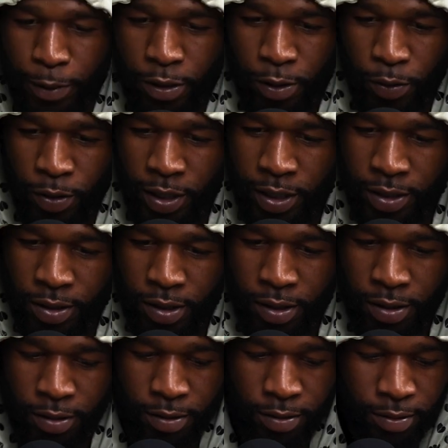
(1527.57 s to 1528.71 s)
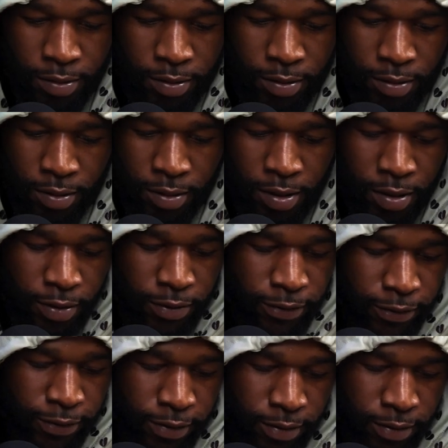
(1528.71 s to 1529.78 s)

doing this my way. And they was like,